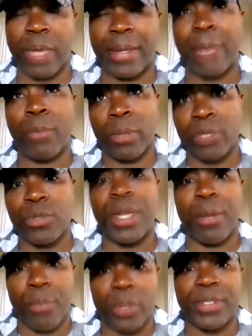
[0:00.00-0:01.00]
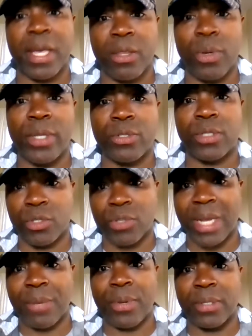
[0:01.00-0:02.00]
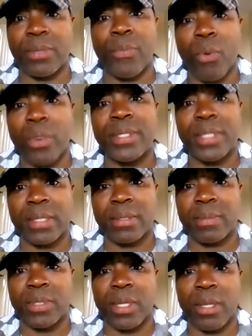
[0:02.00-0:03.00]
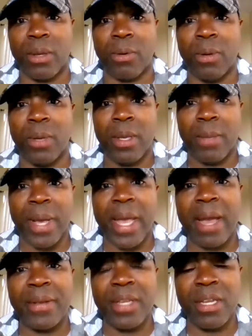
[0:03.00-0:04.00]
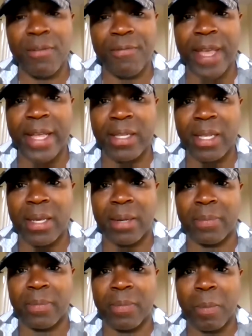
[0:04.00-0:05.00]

and I'm sure they pulled together with you to try to be a support system to you, but how did it affect them?